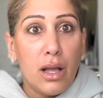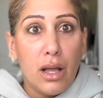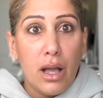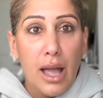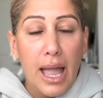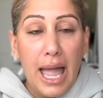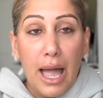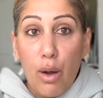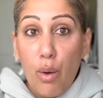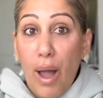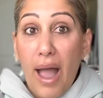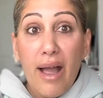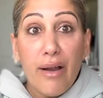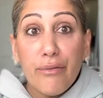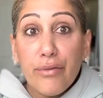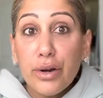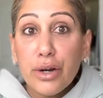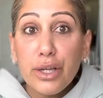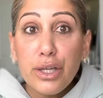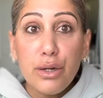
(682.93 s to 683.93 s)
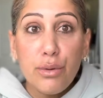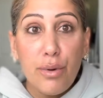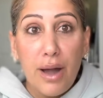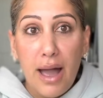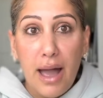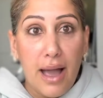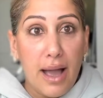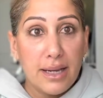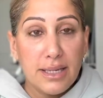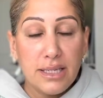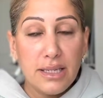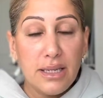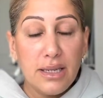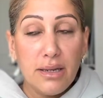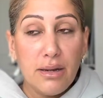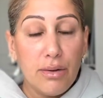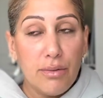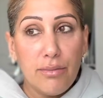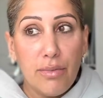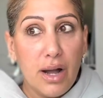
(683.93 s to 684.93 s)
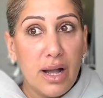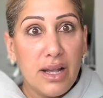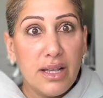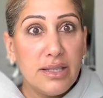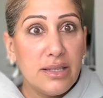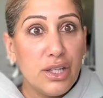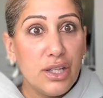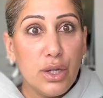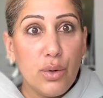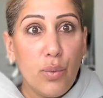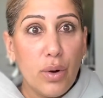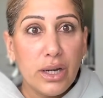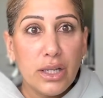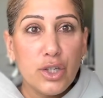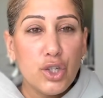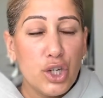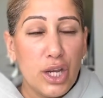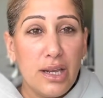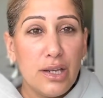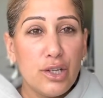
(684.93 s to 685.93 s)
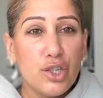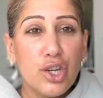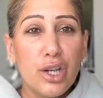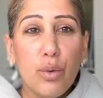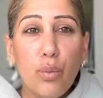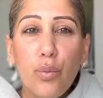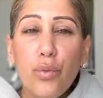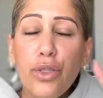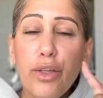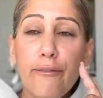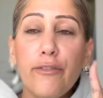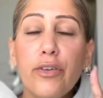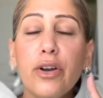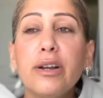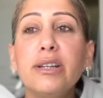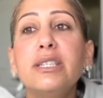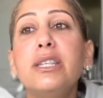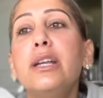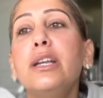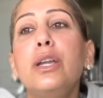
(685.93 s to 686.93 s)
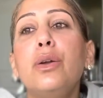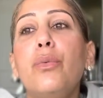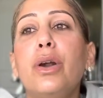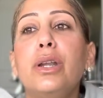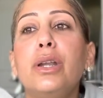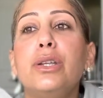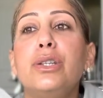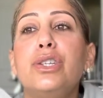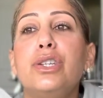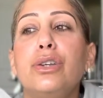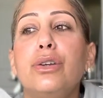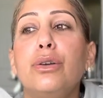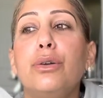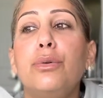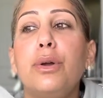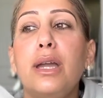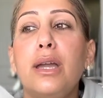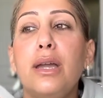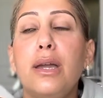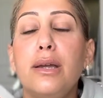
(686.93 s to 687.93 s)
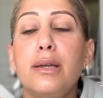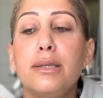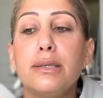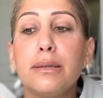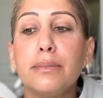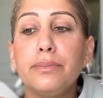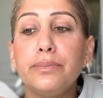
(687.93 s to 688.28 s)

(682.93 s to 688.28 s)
however you acted was and you want to change it, the first thing you want to do is